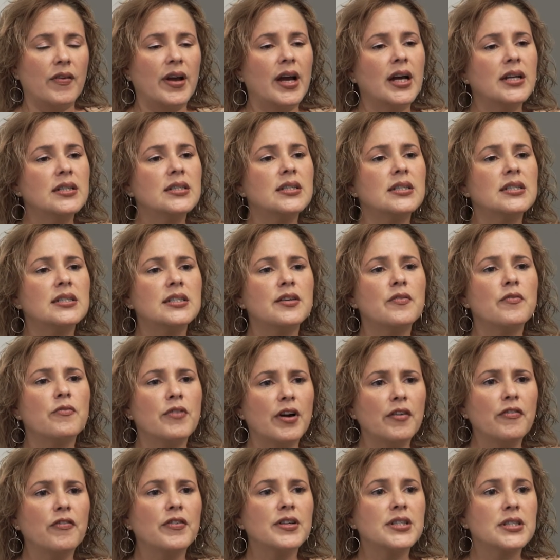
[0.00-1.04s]
and does it
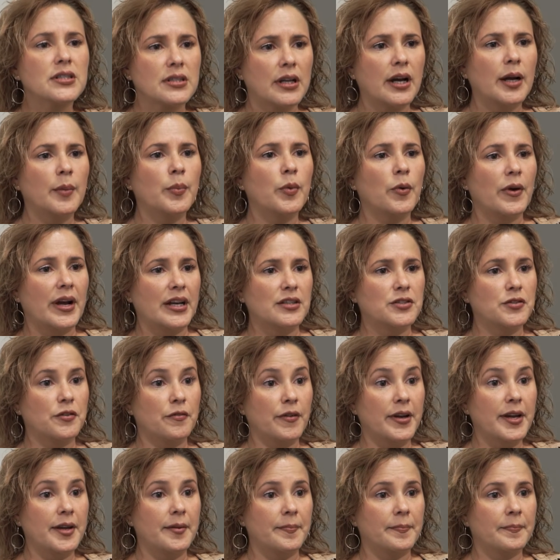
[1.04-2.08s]
reference Libor as a
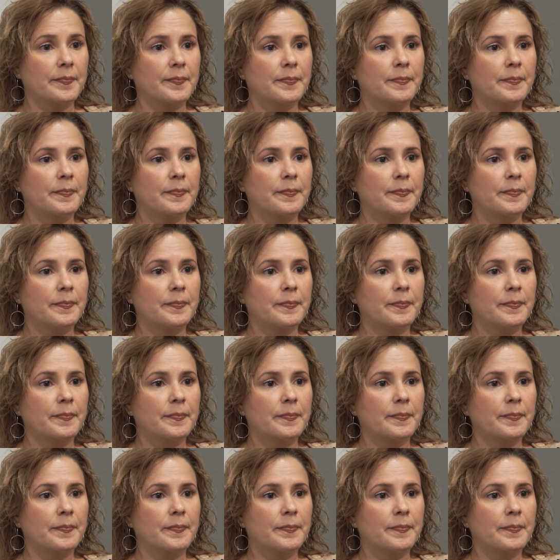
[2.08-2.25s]
rate?